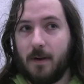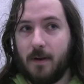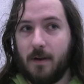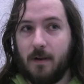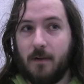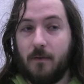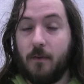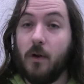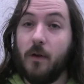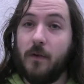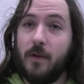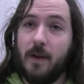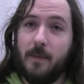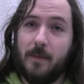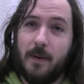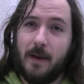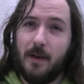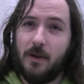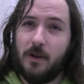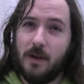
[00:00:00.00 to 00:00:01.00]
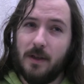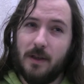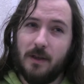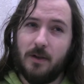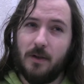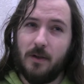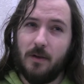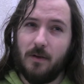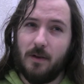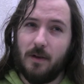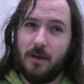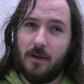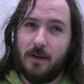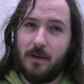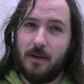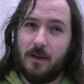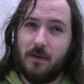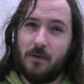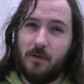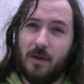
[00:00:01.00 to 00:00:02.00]
a fourth-year PhD
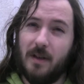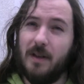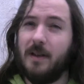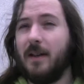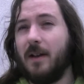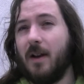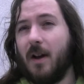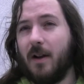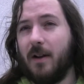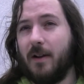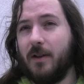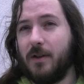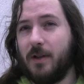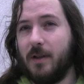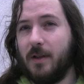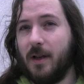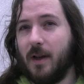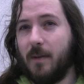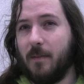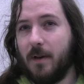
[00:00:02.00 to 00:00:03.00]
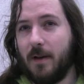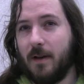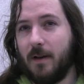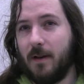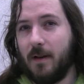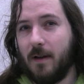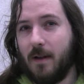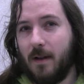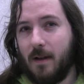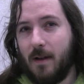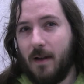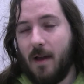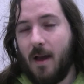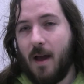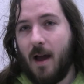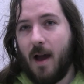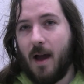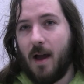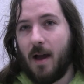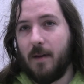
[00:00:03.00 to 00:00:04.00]
student at Trinity College in Dublin.
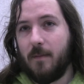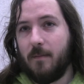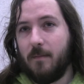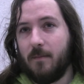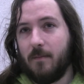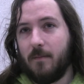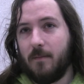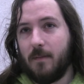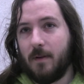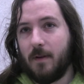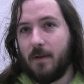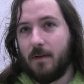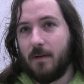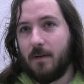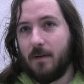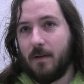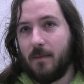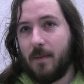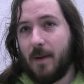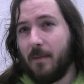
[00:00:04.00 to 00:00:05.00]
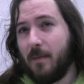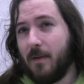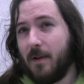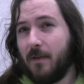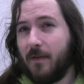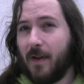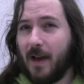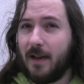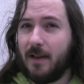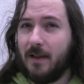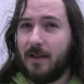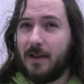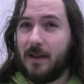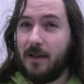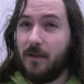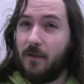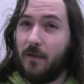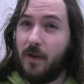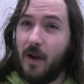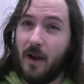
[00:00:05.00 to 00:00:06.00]
I'm a member of the
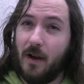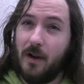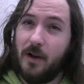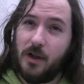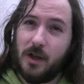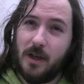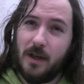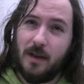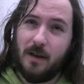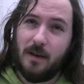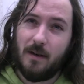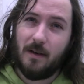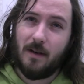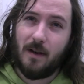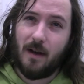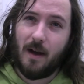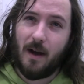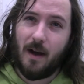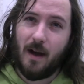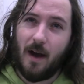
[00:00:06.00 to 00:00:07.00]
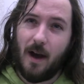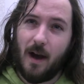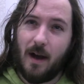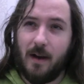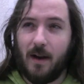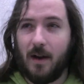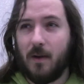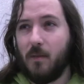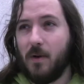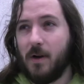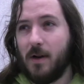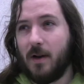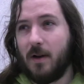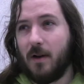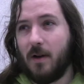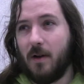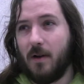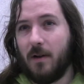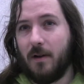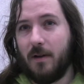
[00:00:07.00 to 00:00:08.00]
Faculty of Theology, and I
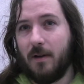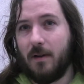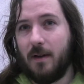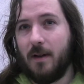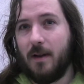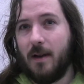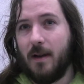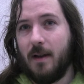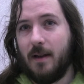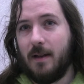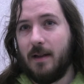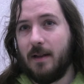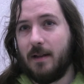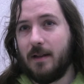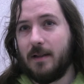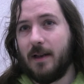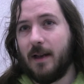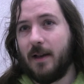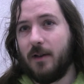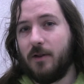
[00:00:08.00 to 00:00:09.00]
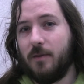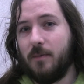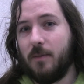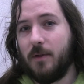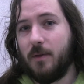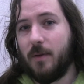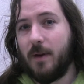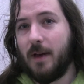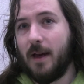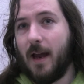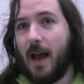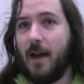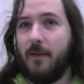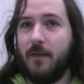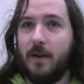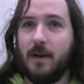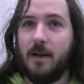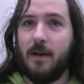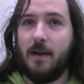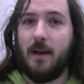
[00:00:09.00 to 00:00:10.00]
work on the intersection between
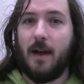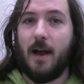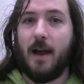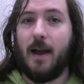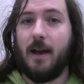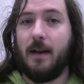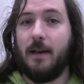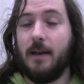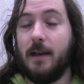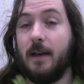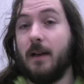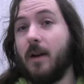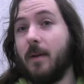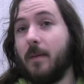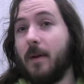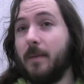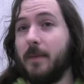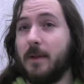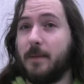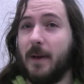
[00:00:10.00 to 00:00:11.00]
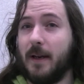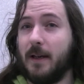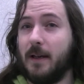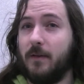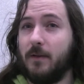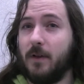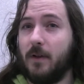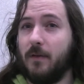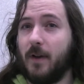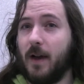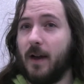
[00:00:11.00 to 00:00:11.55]
ethical and economic perspectives on